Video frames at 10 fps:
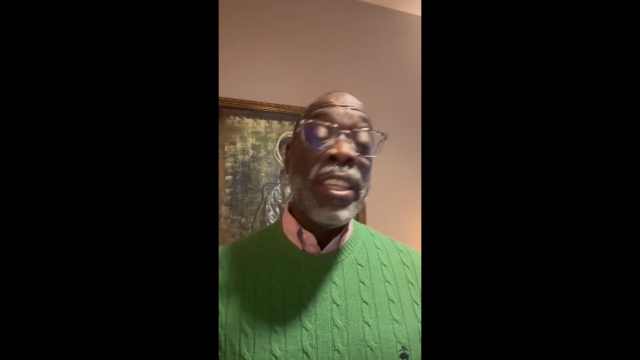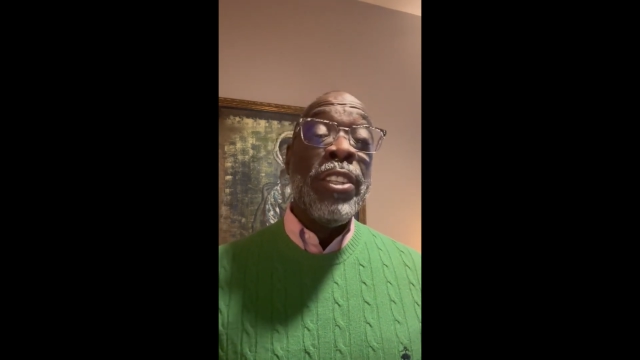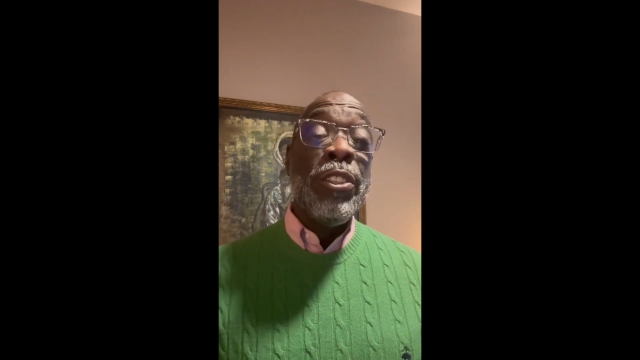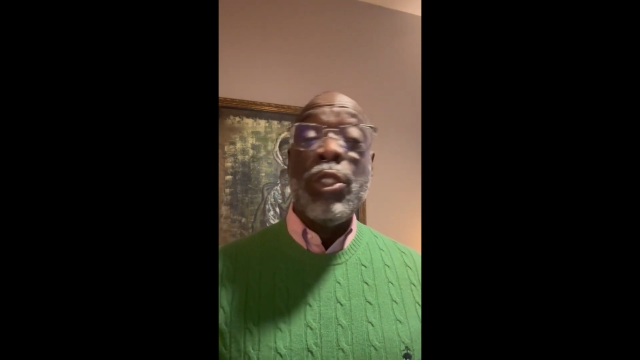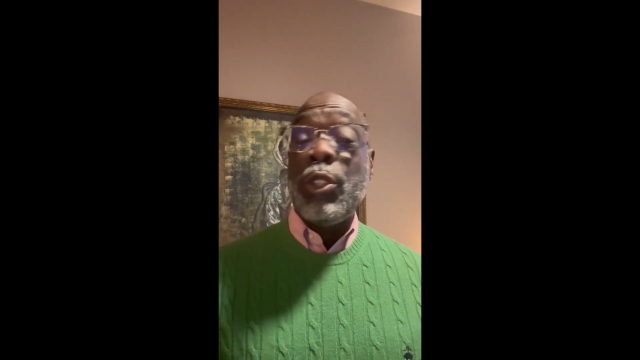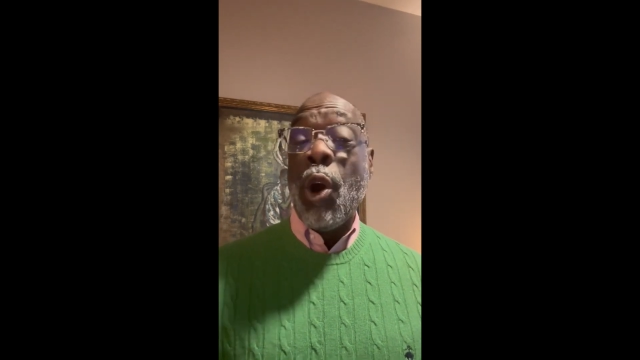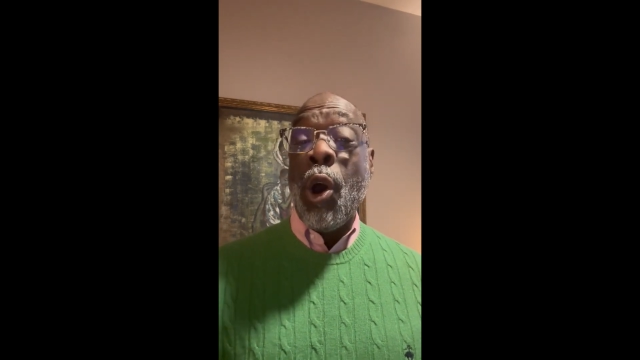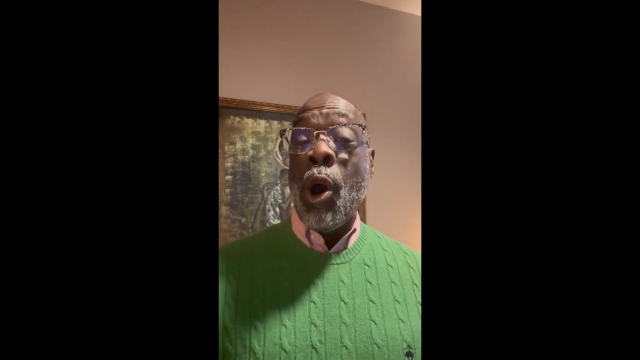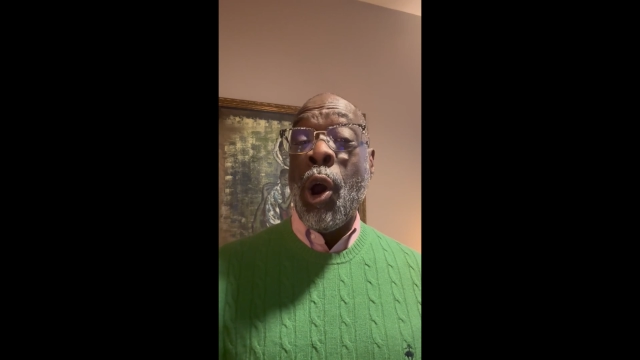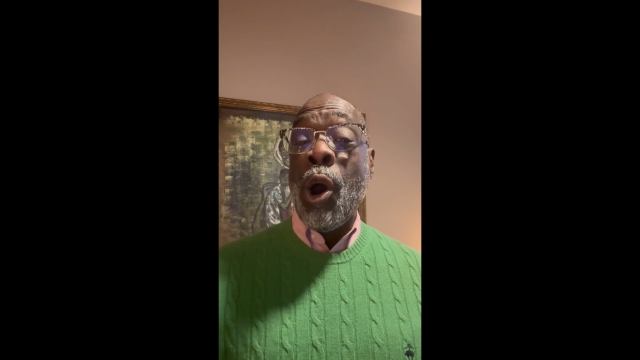in
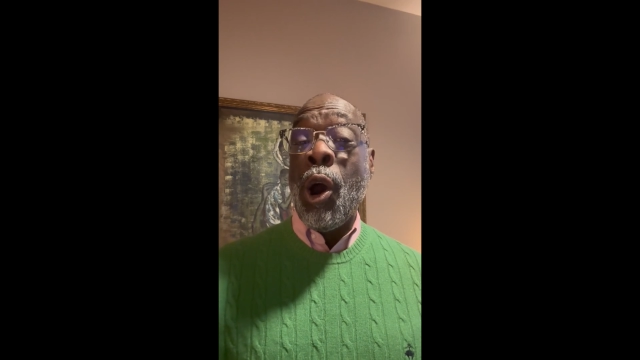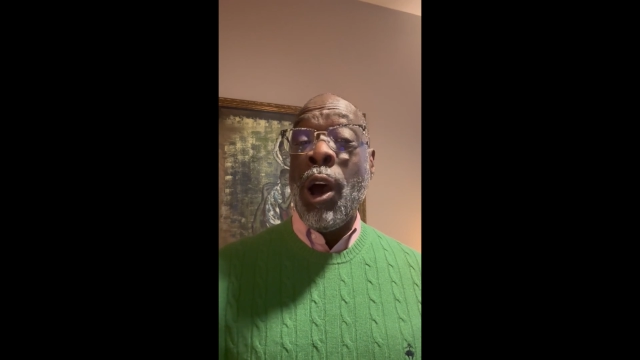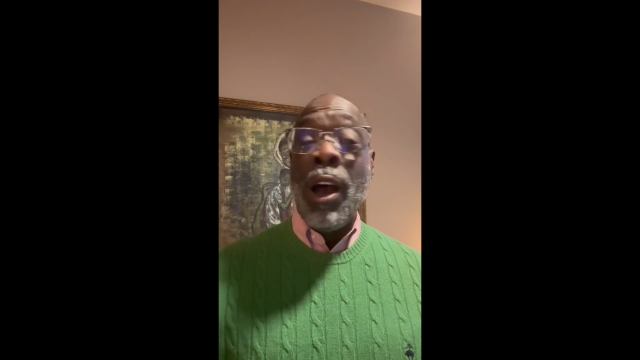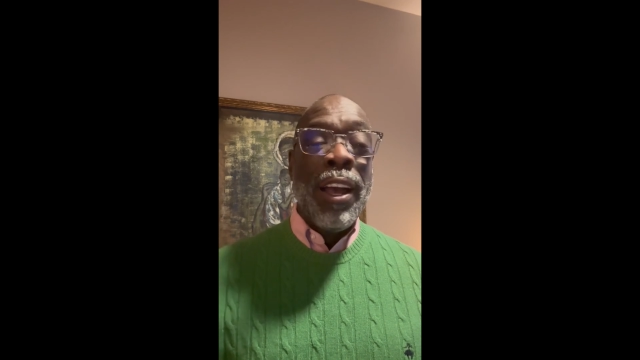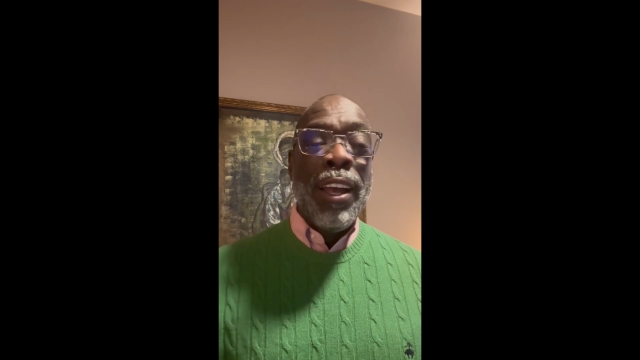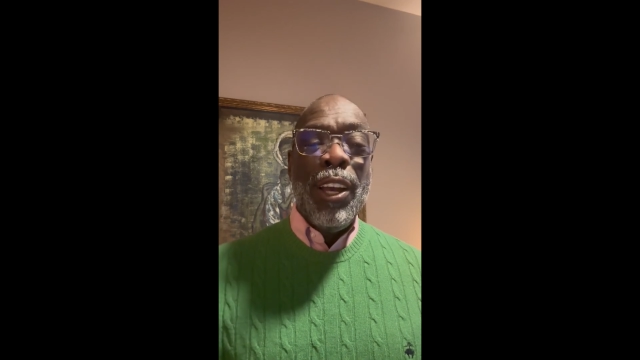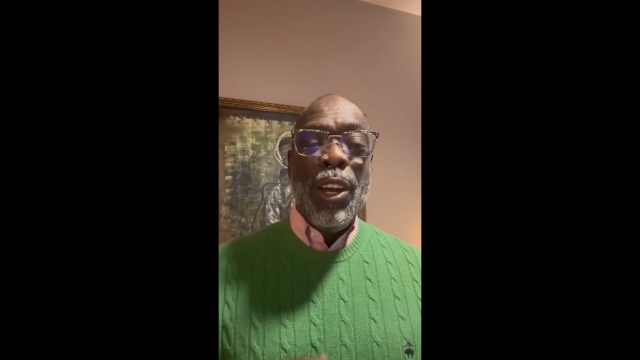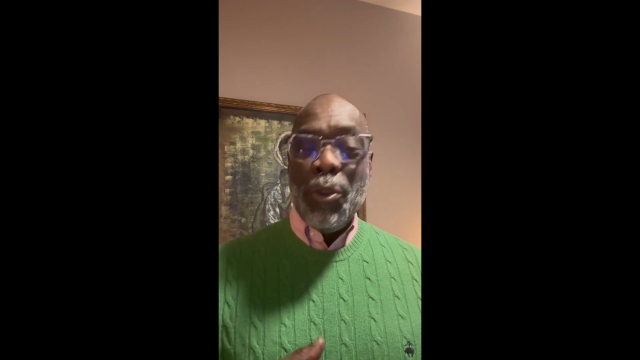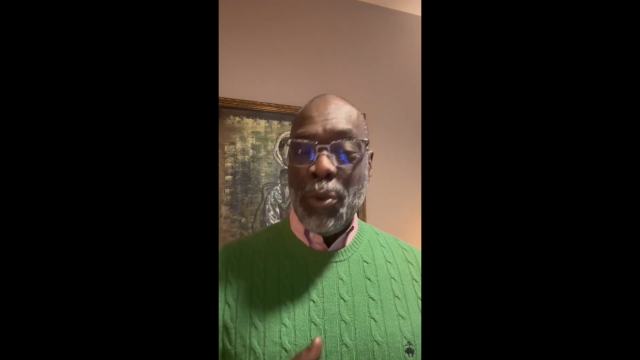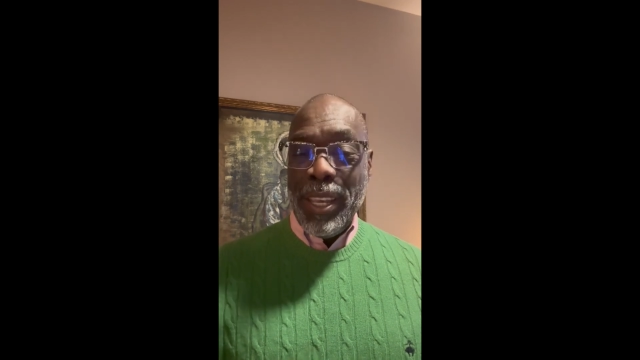store.
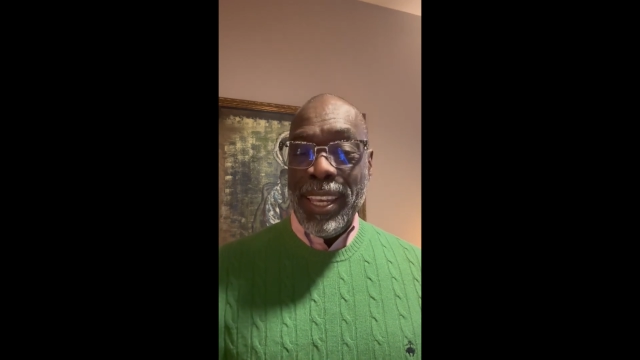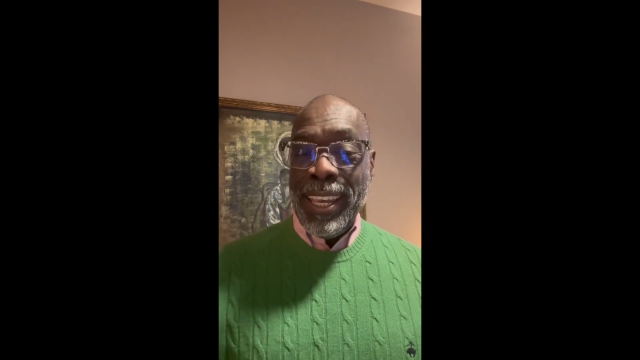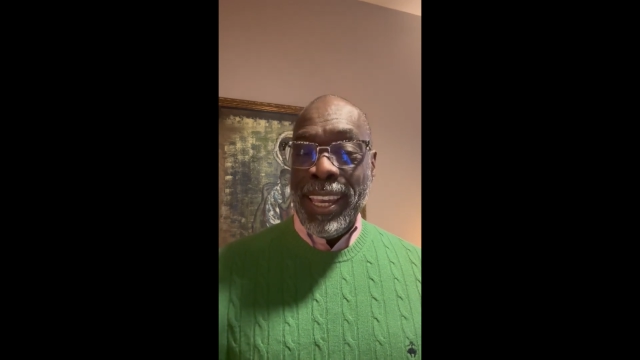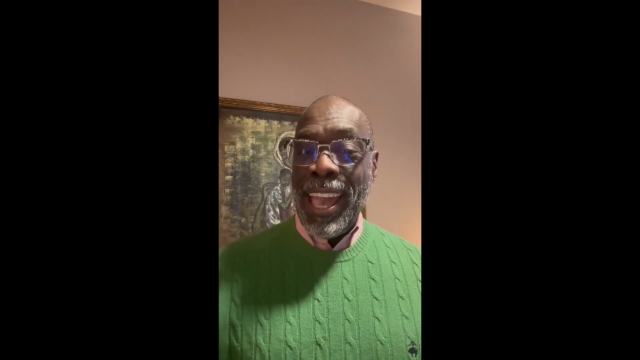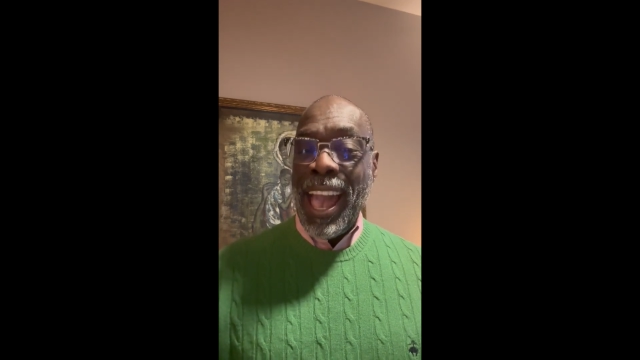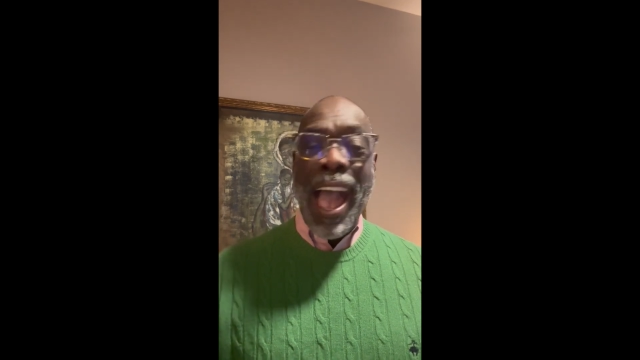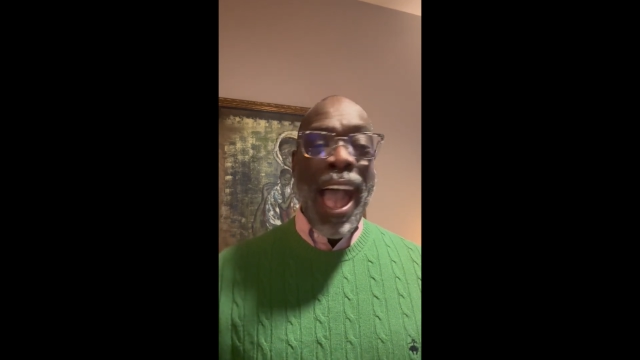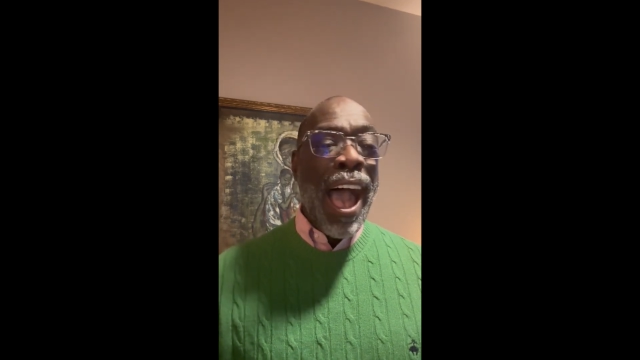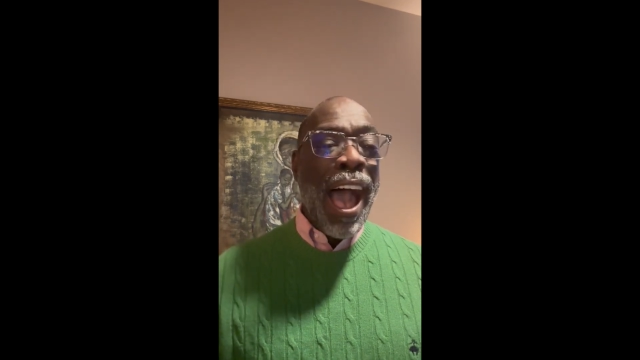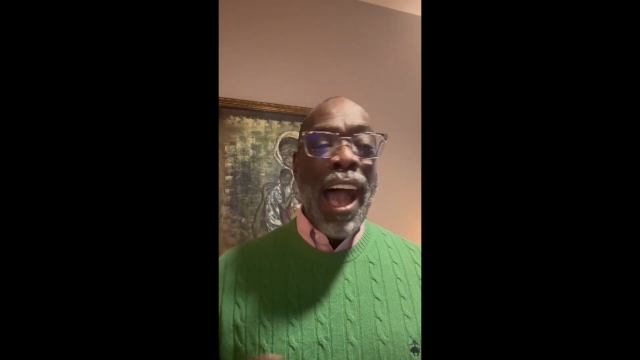We
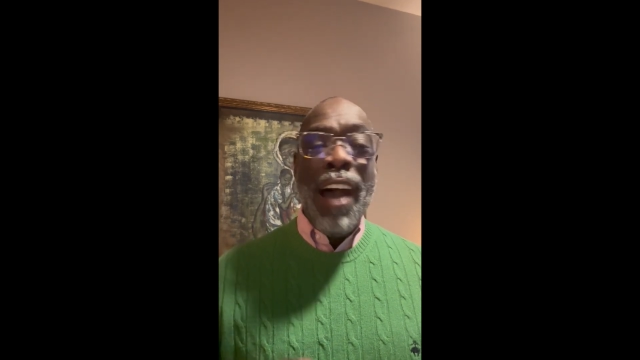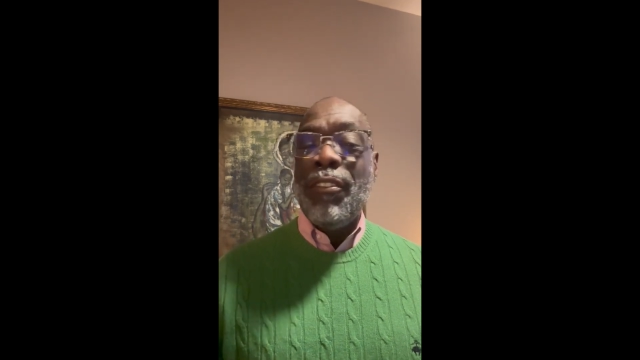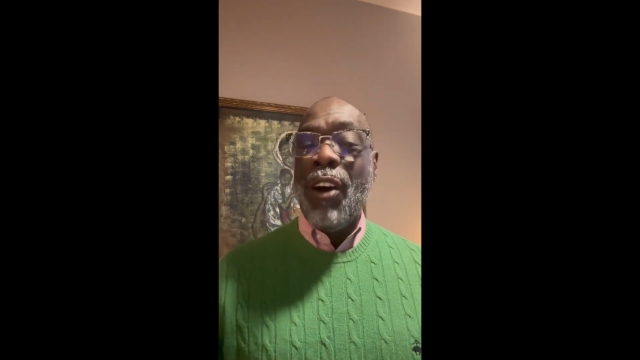have